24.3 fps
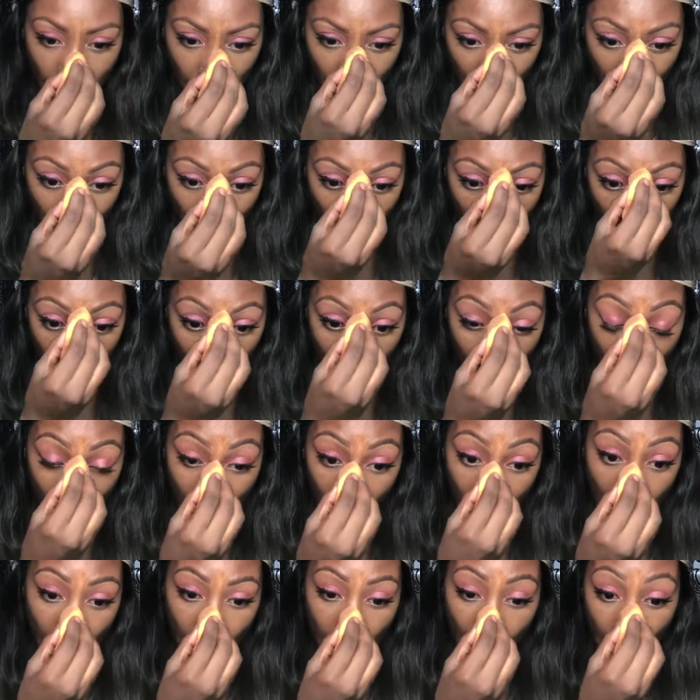Don't you? It
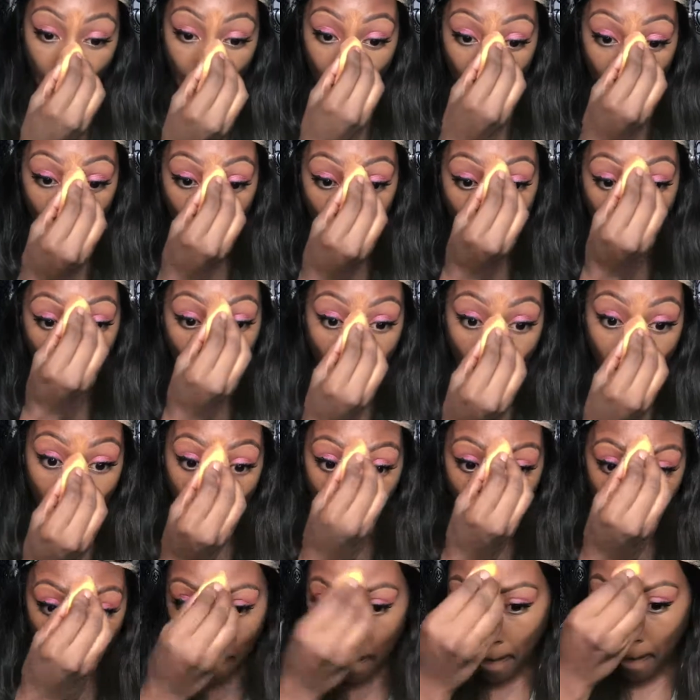like blends
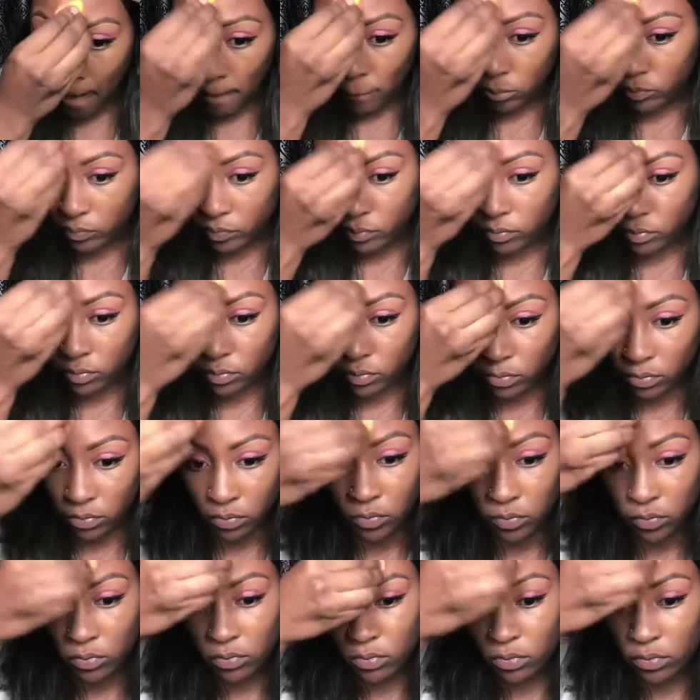really
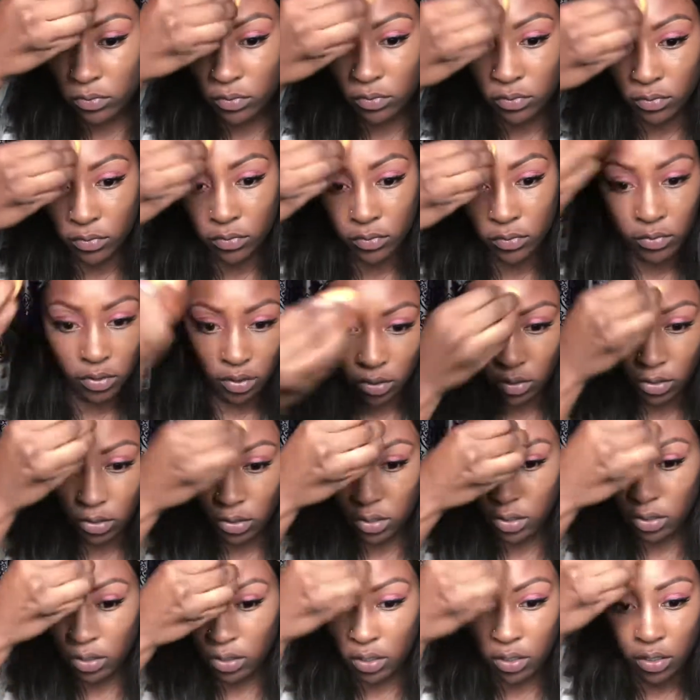nice, and it really matches
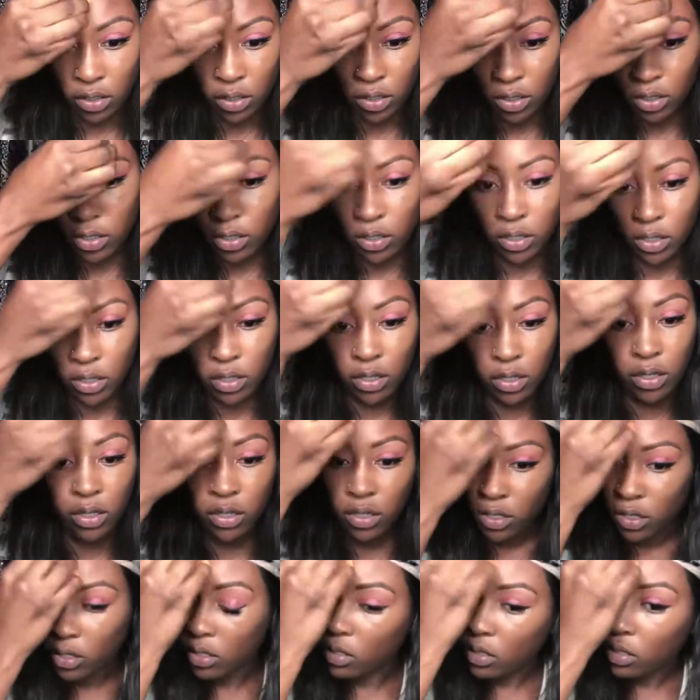me
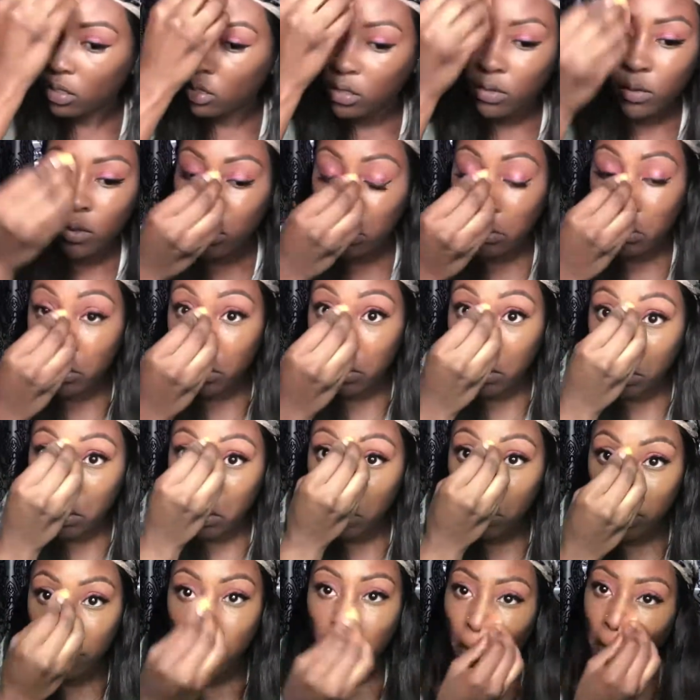perfectly. I don't
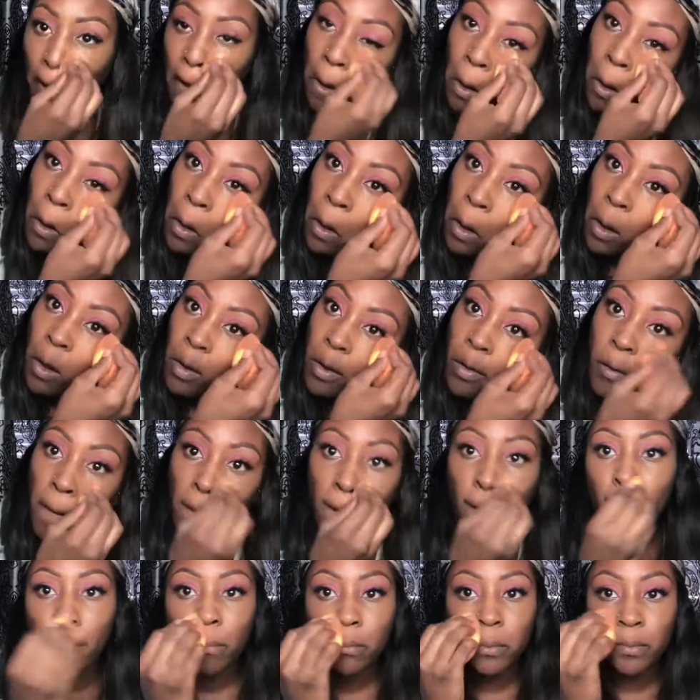know how they knew.
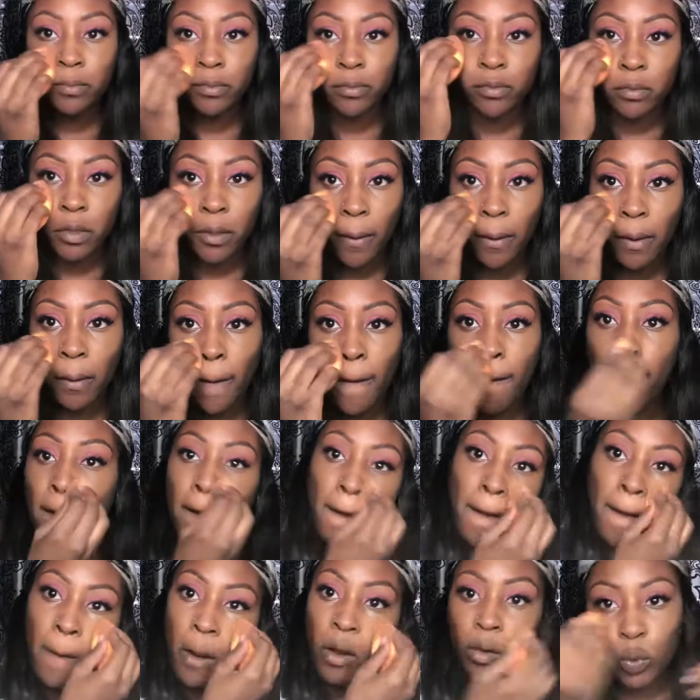
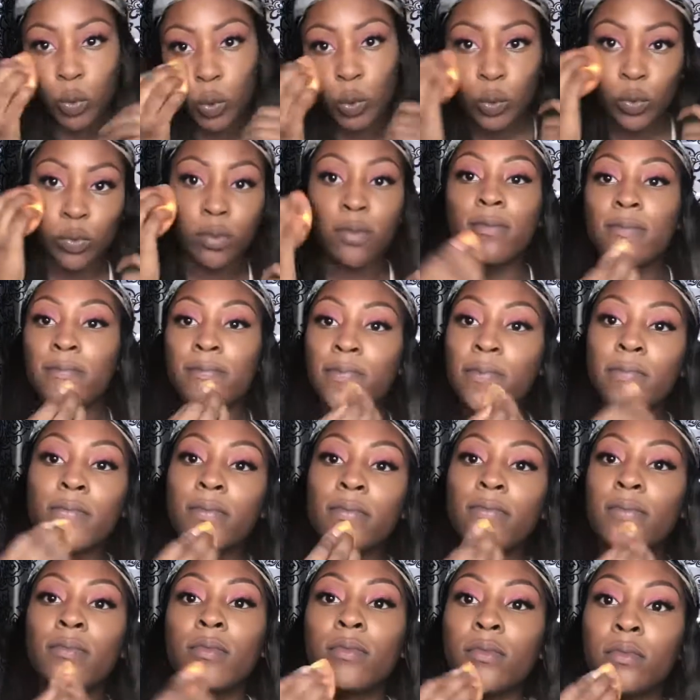Like,
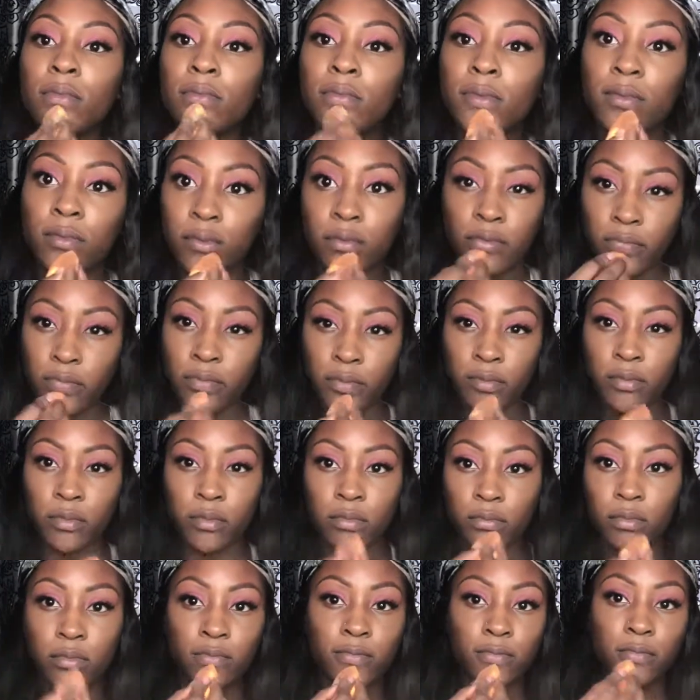you know,
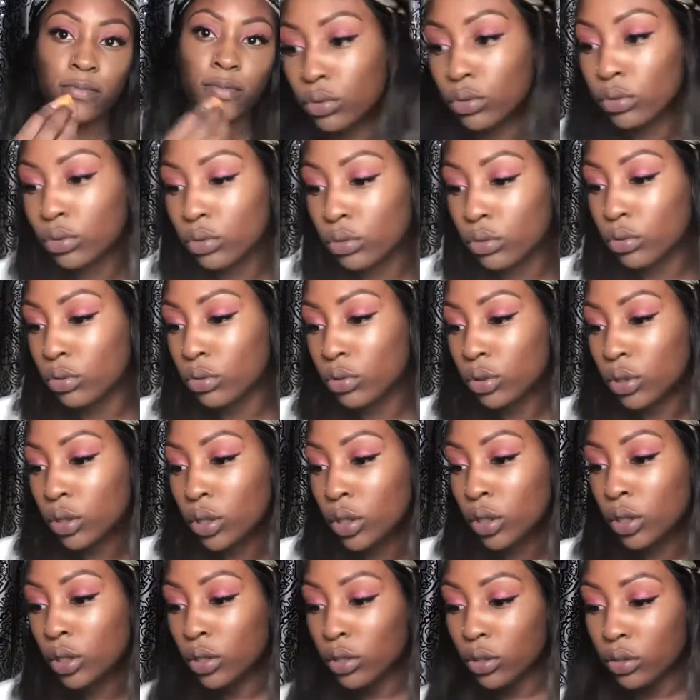sometimes they
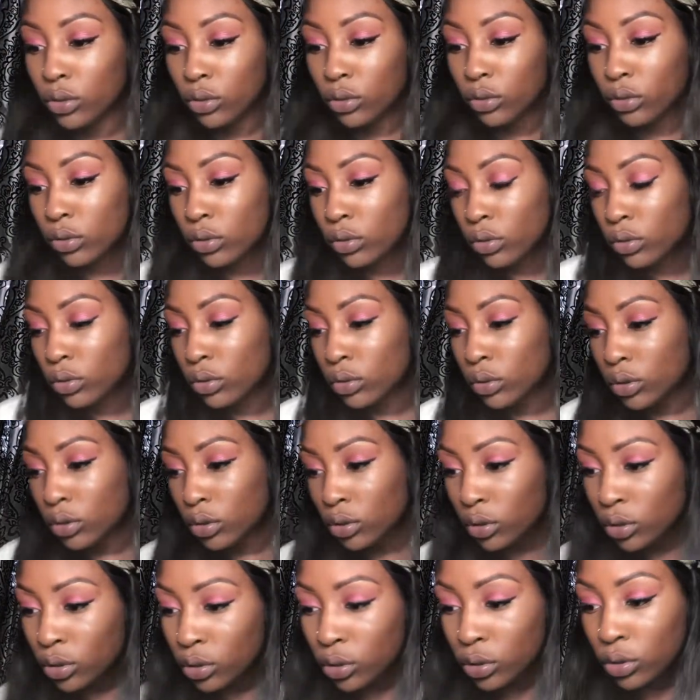send stuff and it's
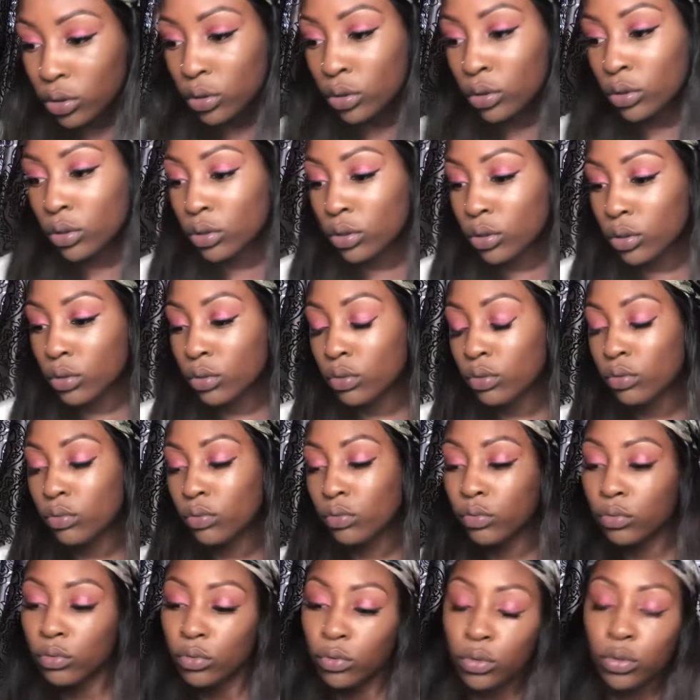like
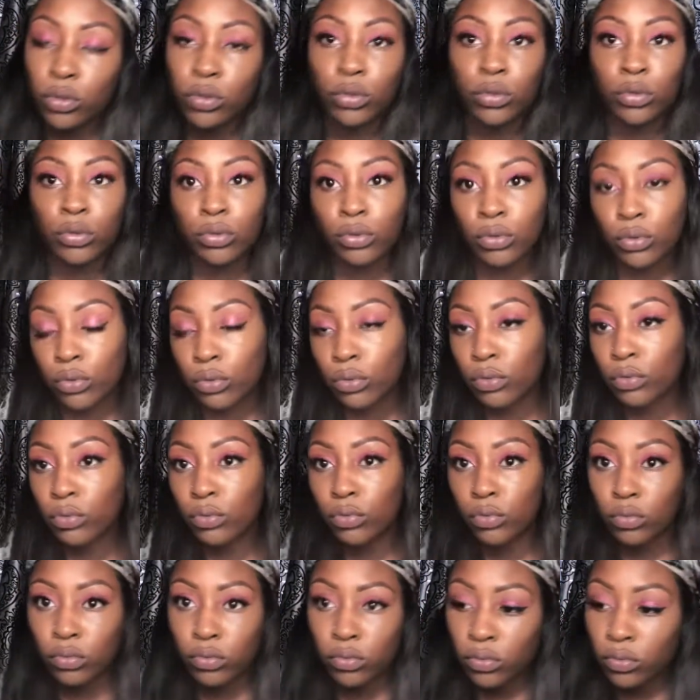not nowhere near your
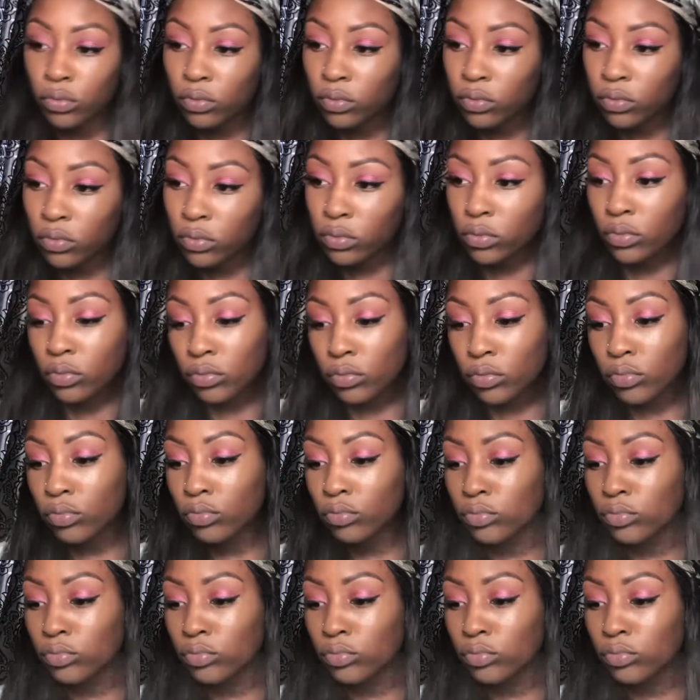shade, but this was